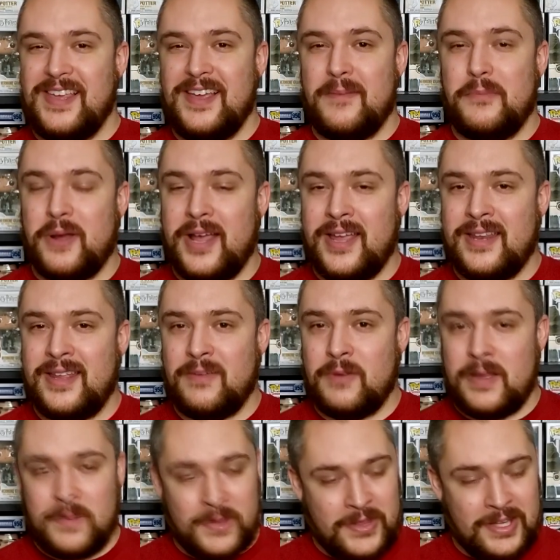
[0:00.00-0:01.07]
a Brain
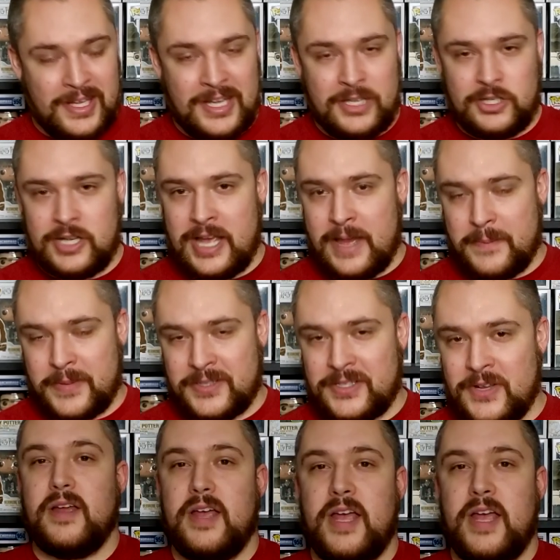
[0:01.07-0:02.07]
with each episode.